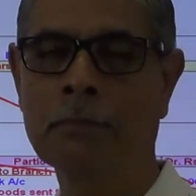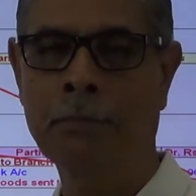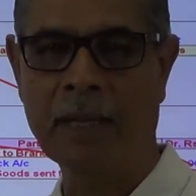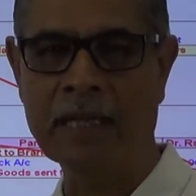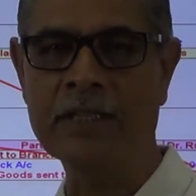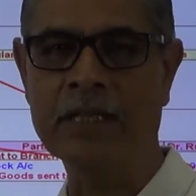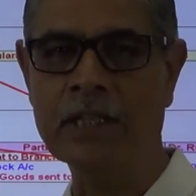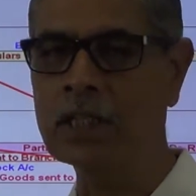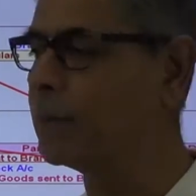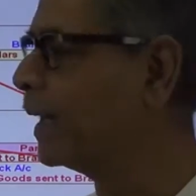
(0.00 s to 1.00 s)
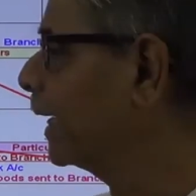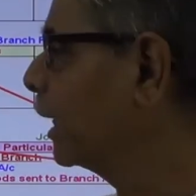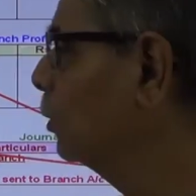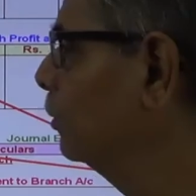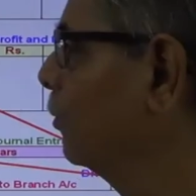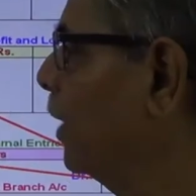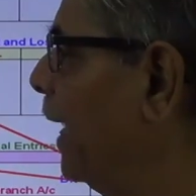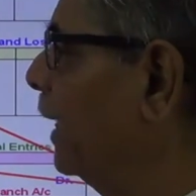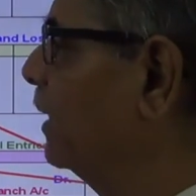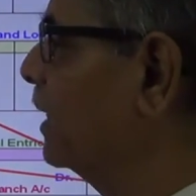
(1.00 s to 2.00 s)
branch adjustment account
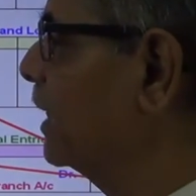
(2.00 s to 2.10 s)
and this